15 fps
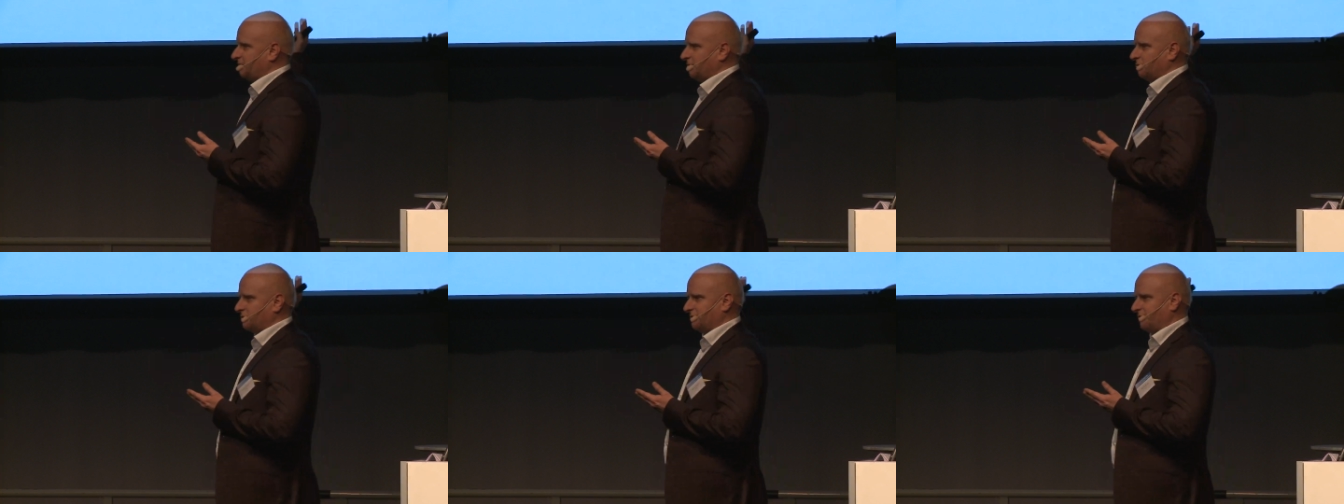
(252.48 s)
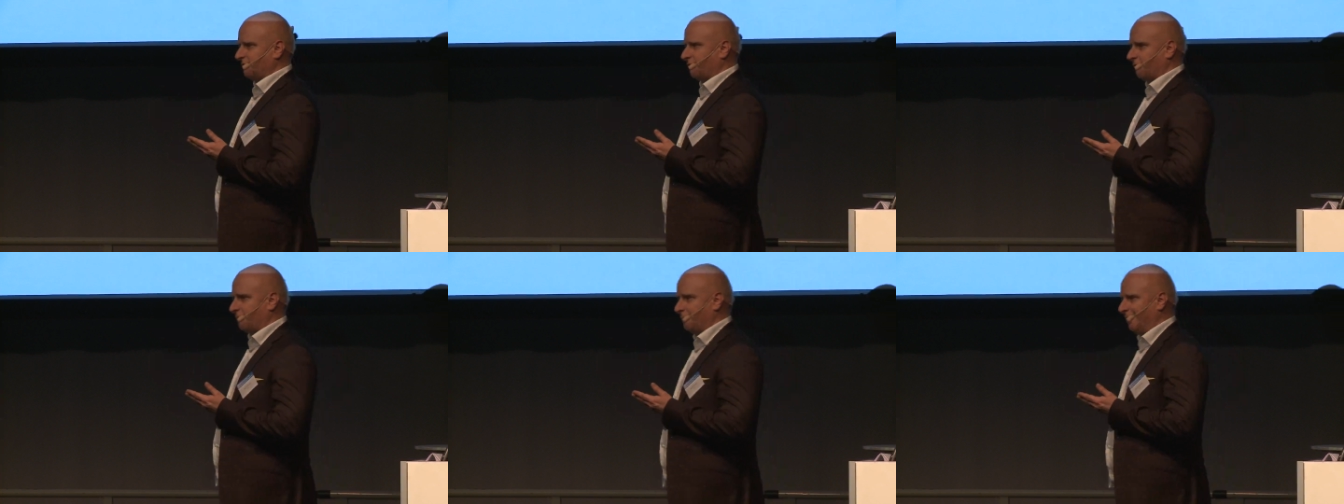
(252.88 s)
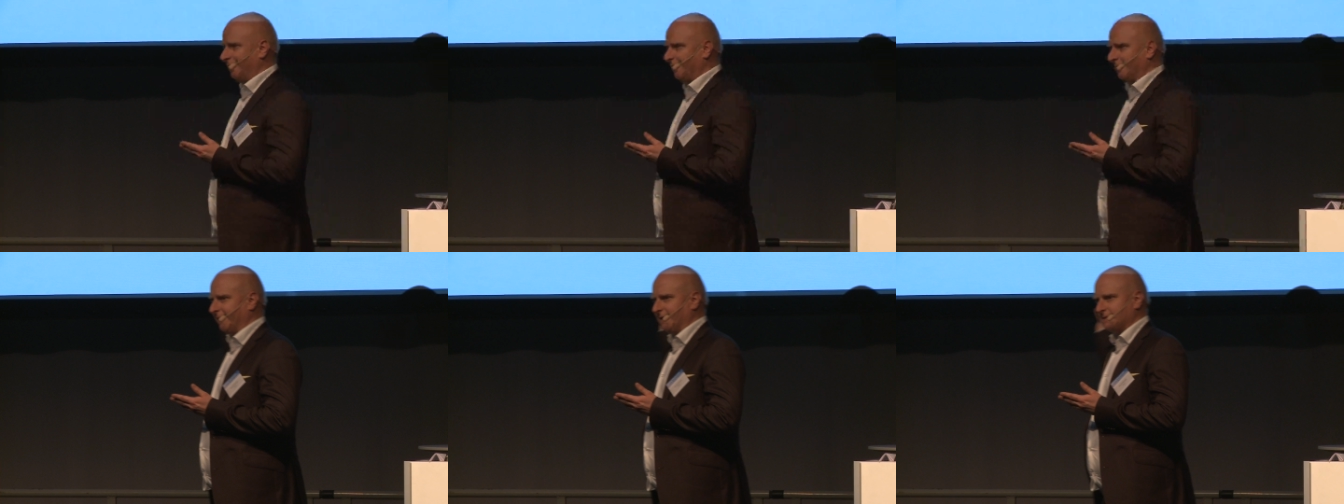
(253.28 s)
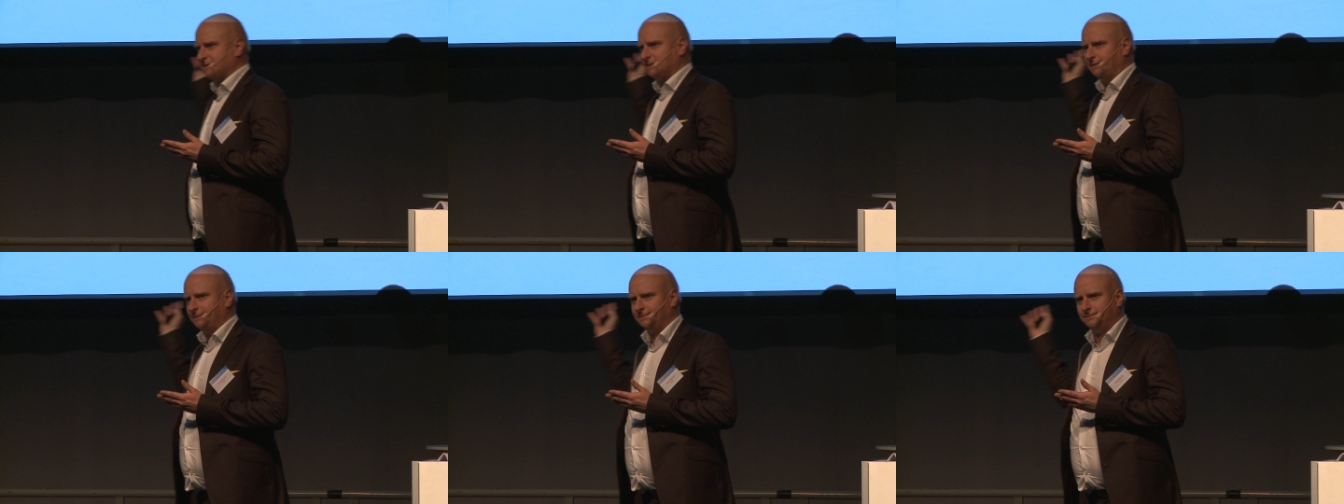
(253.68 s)
use it for
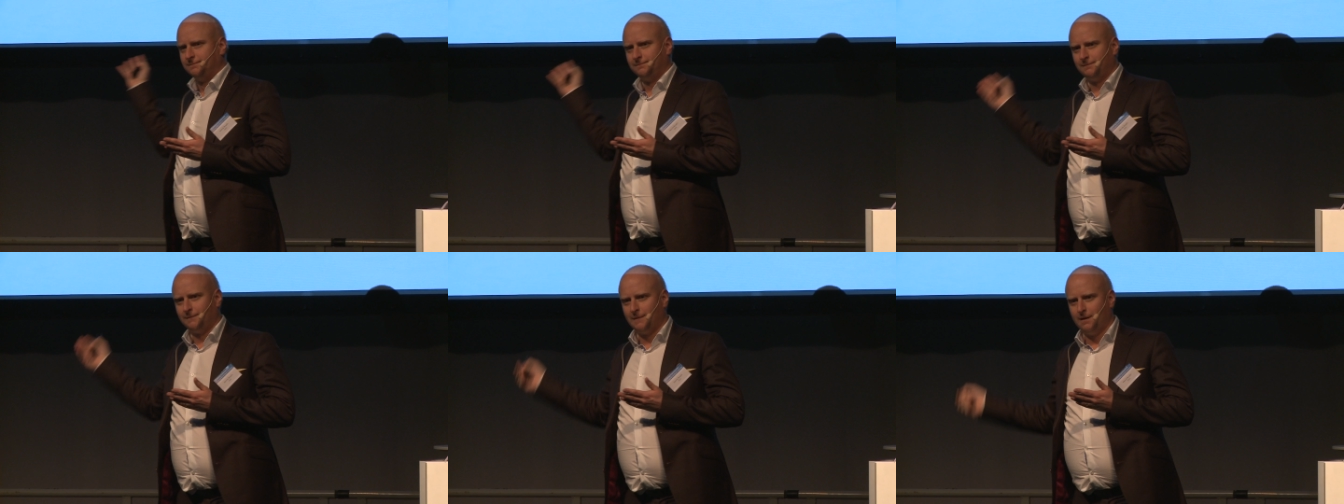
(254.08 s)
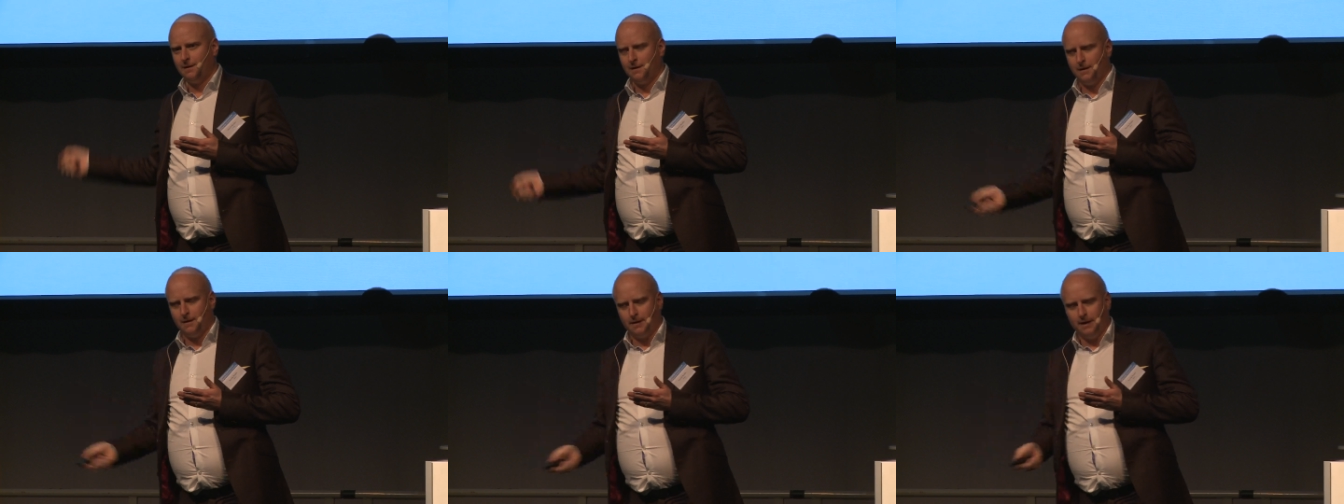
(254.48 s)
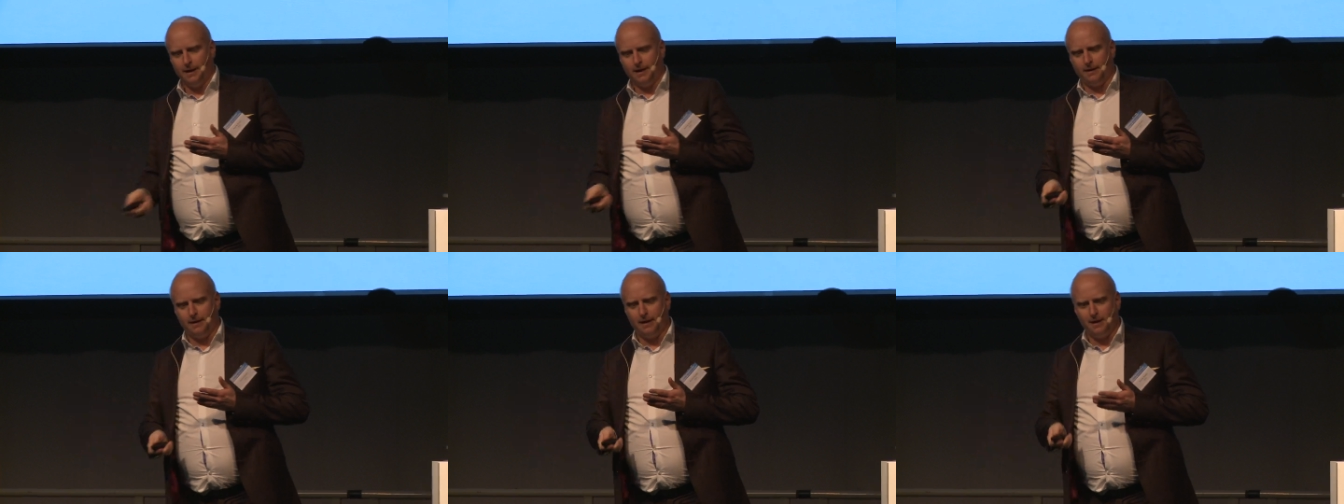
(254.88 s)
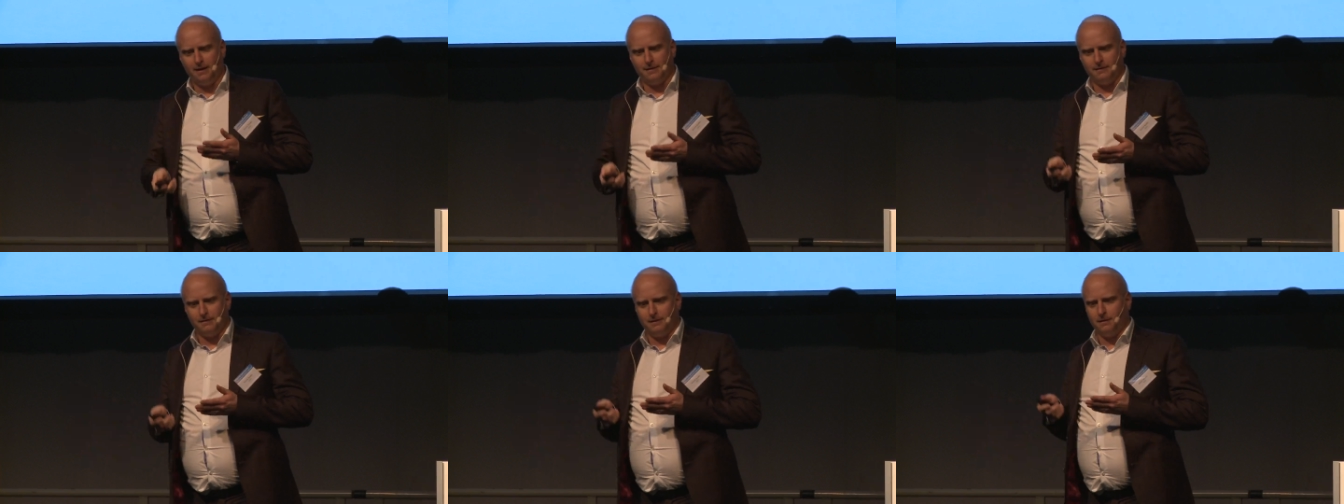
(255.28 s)
buildings? And